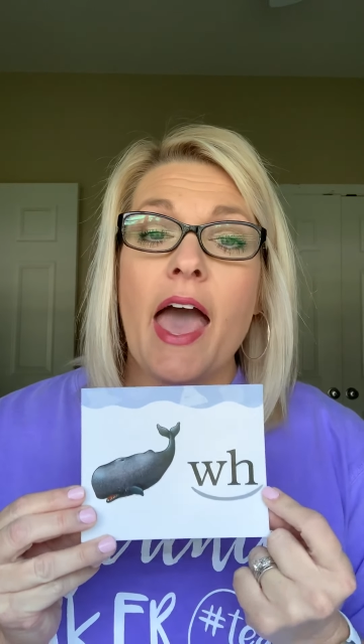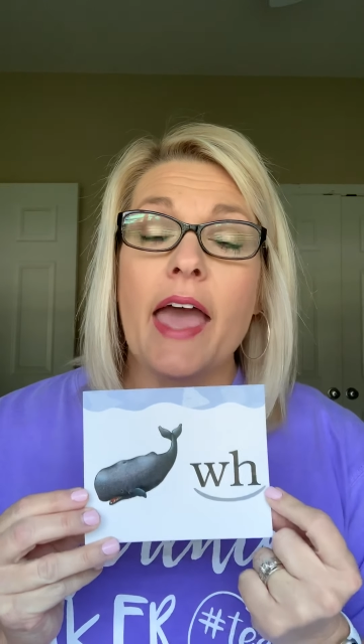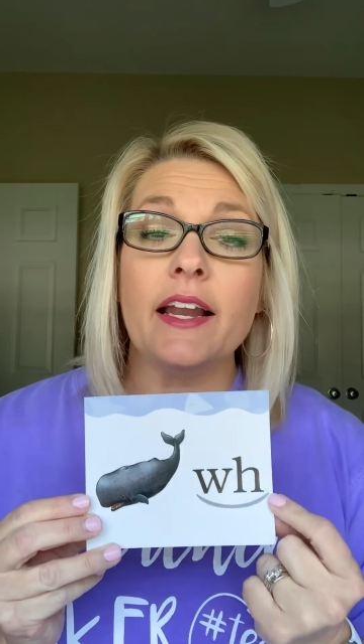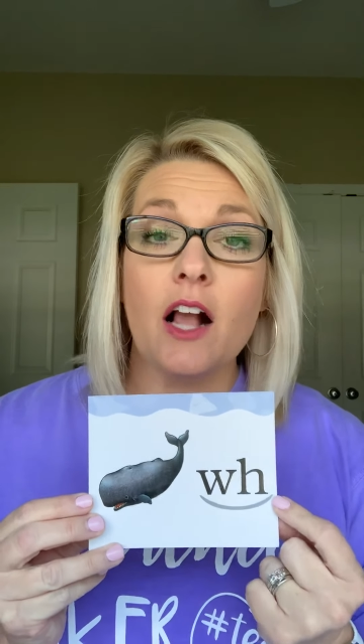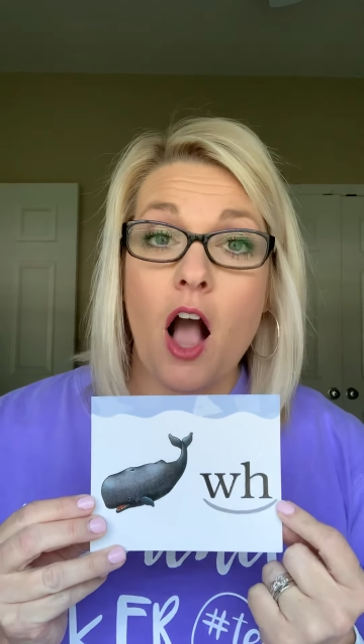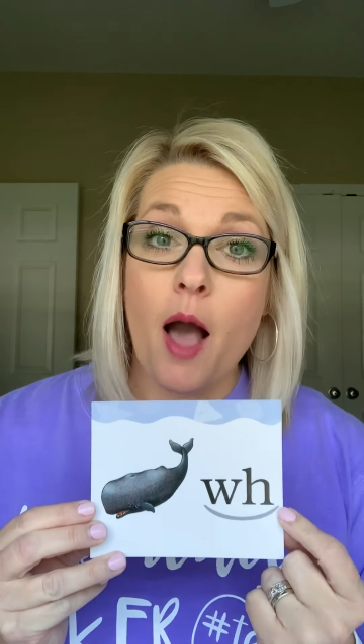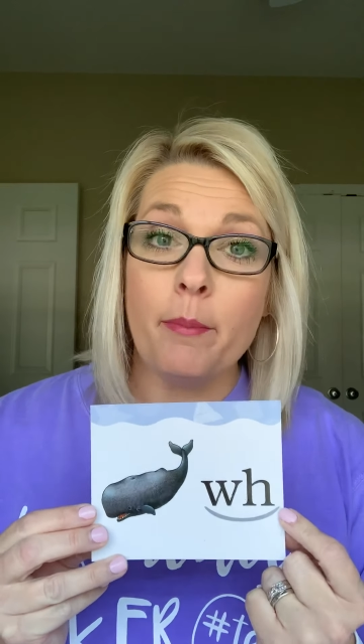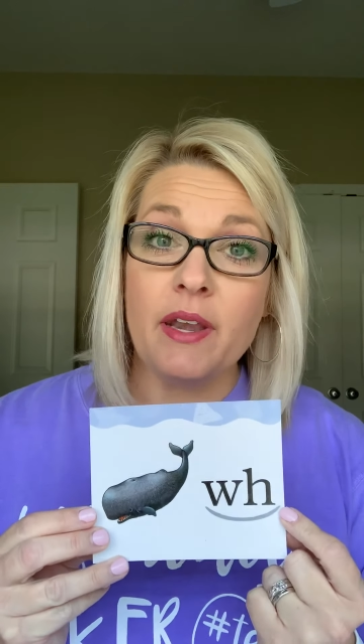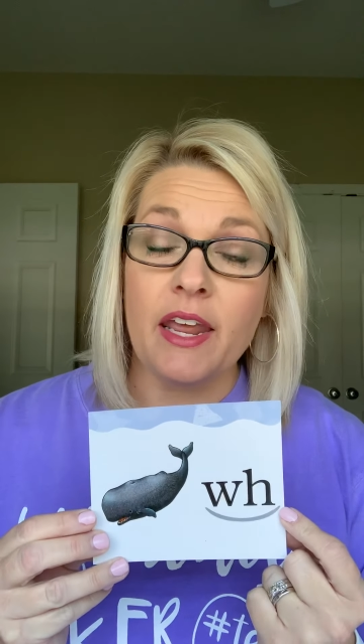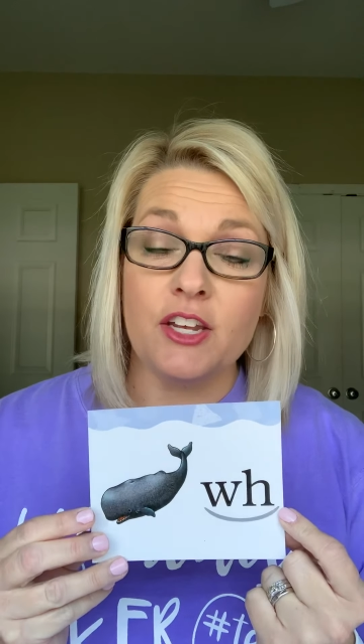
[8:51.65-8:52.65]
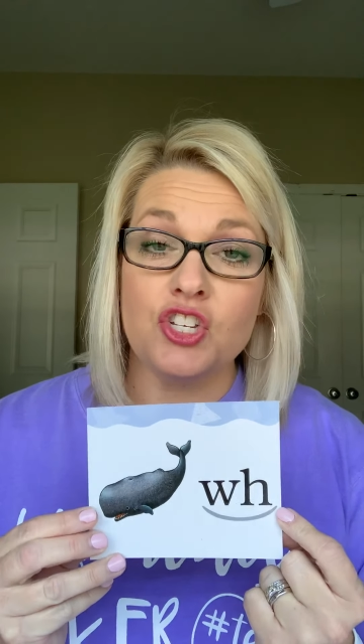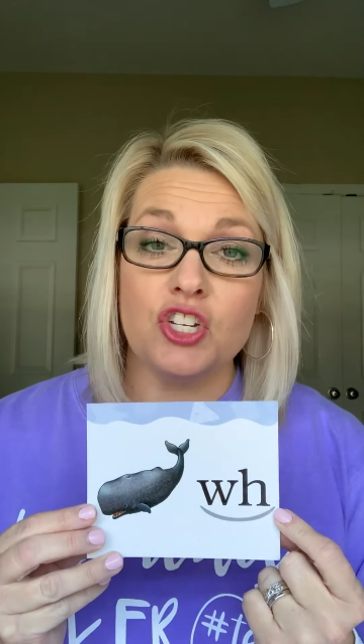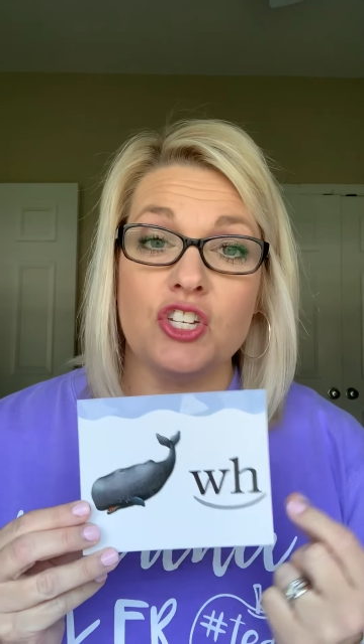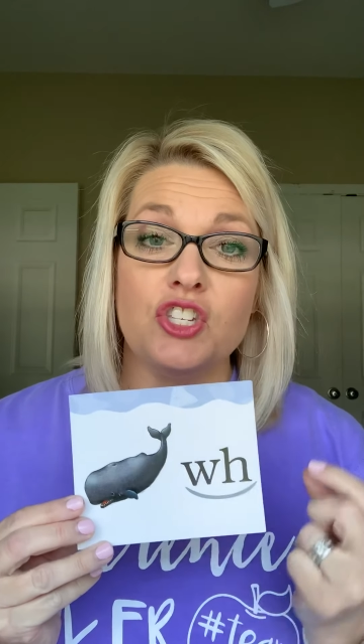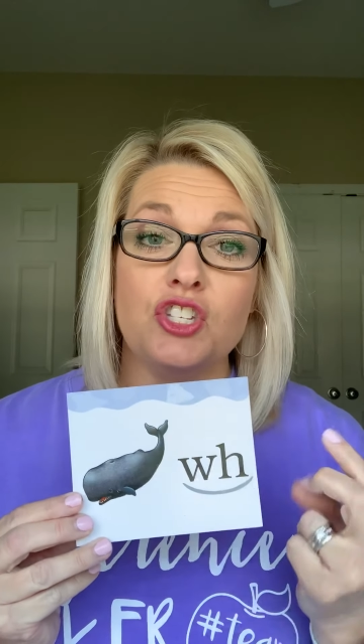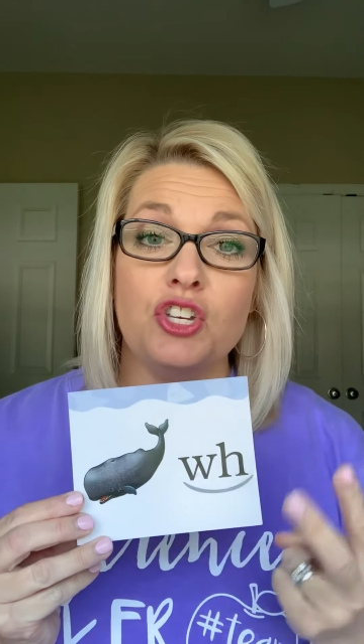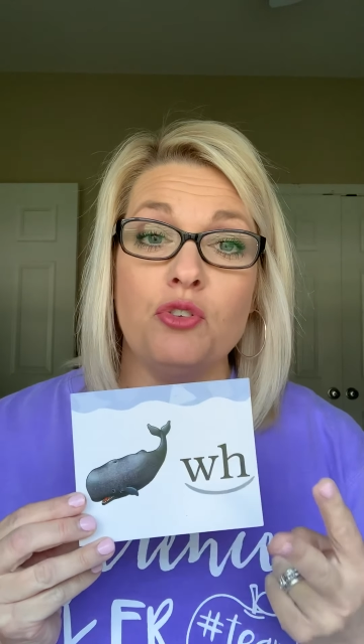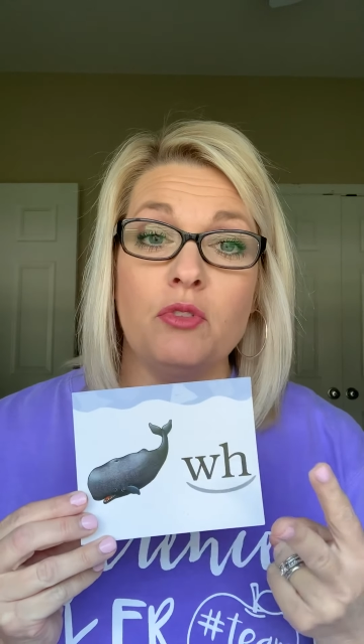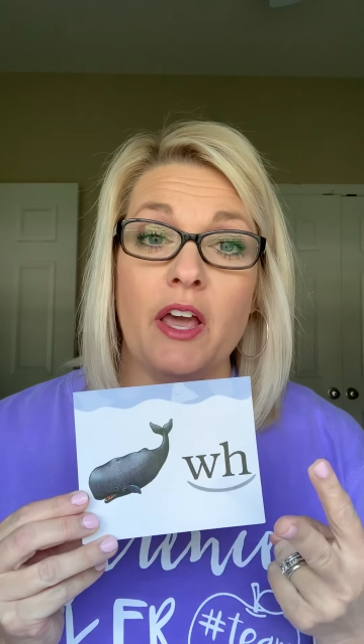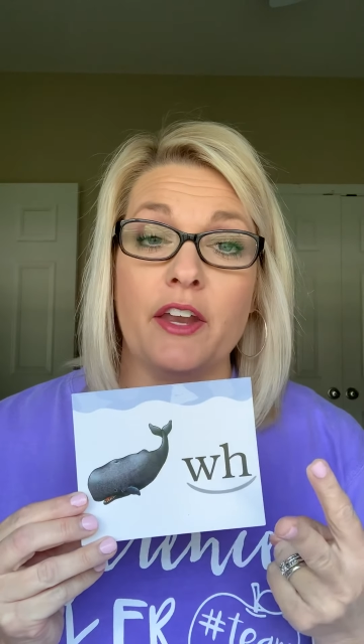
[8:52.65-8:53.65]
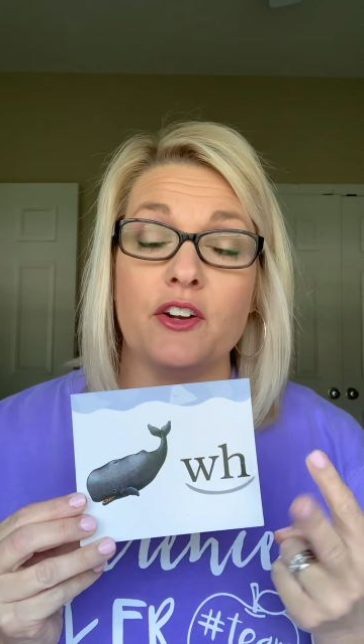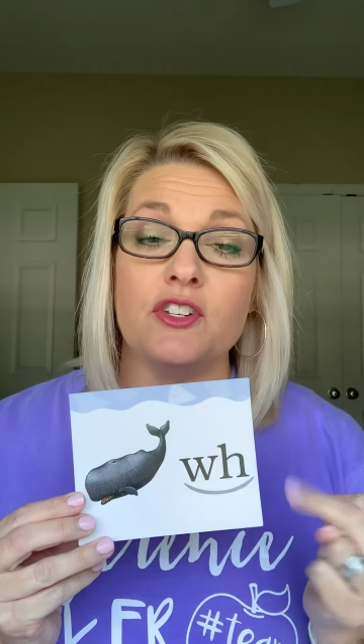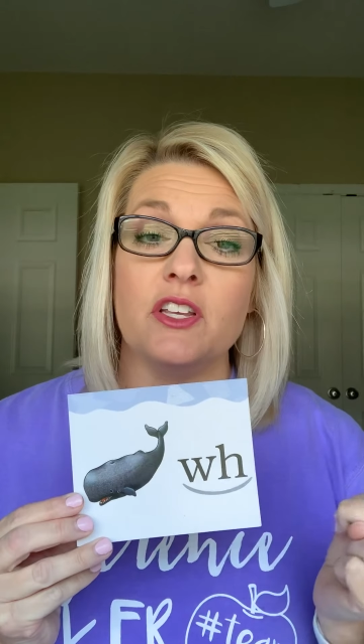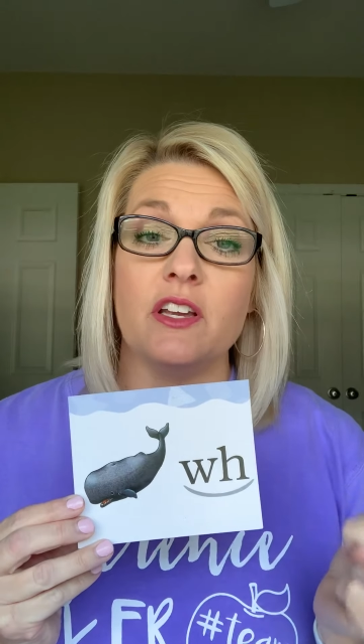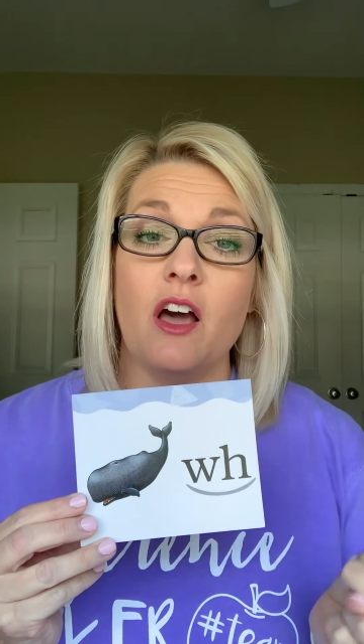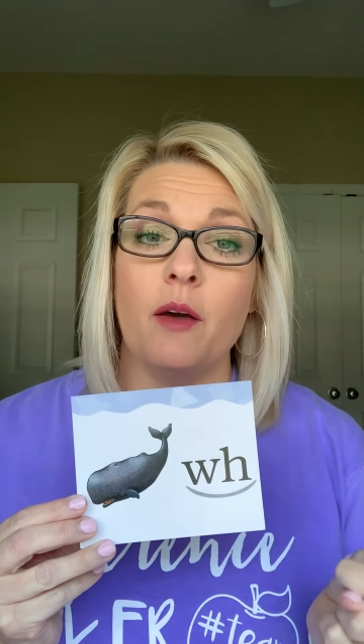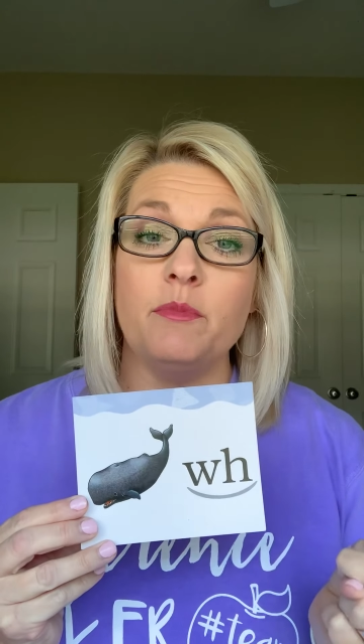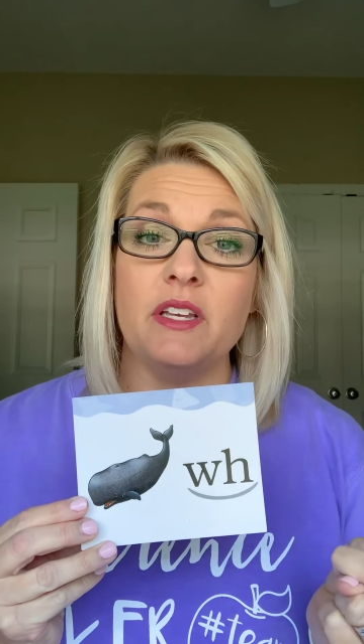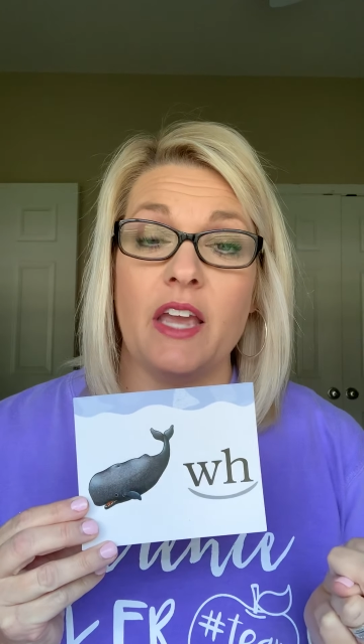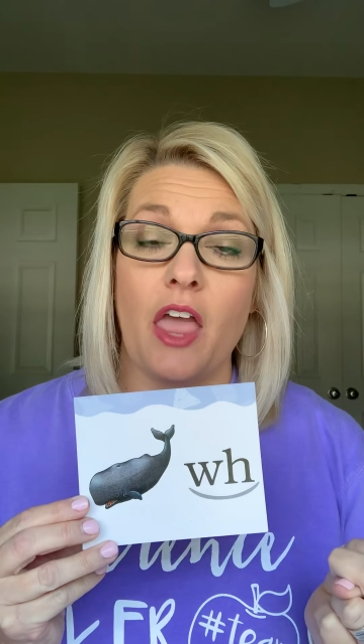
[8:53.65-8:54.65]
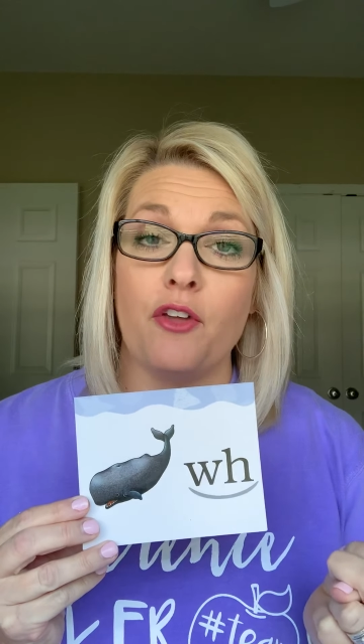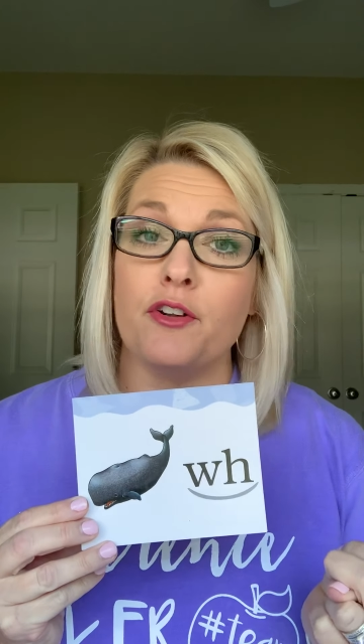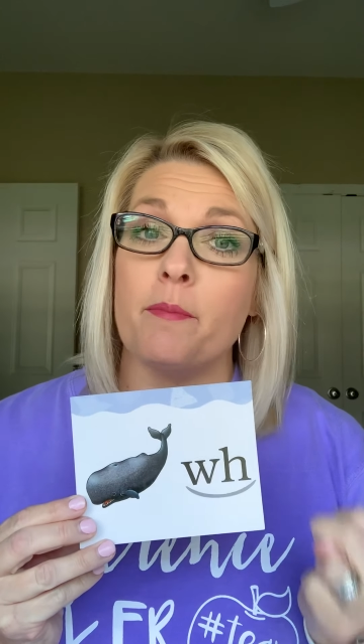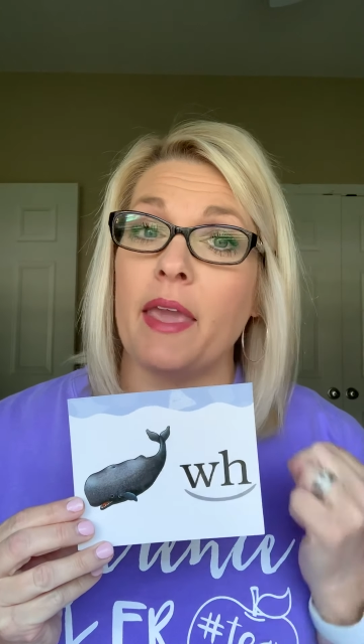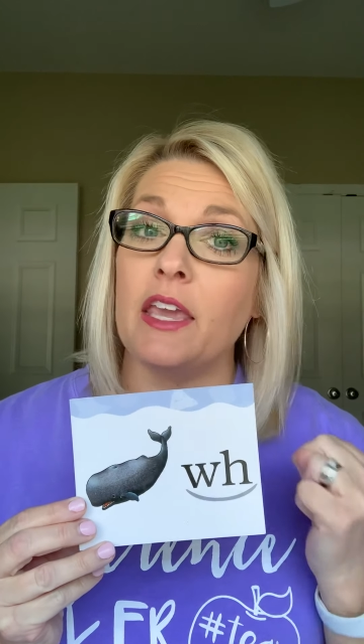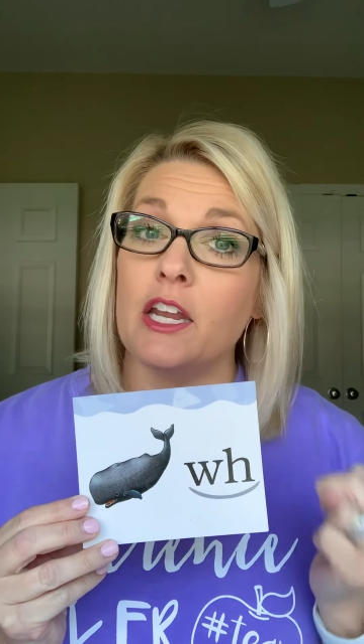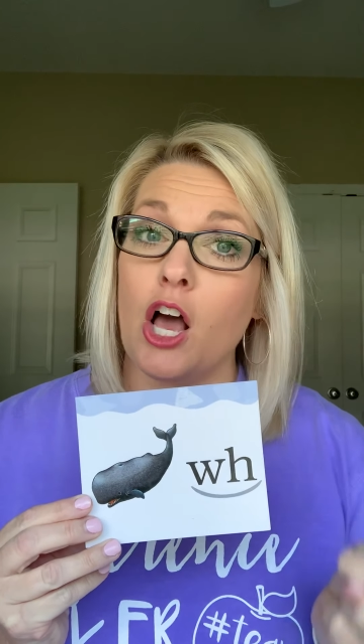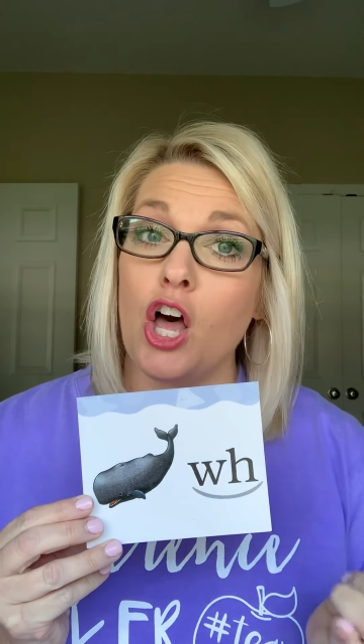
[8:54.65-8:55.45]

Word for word: and a combination is two letters that come together to make an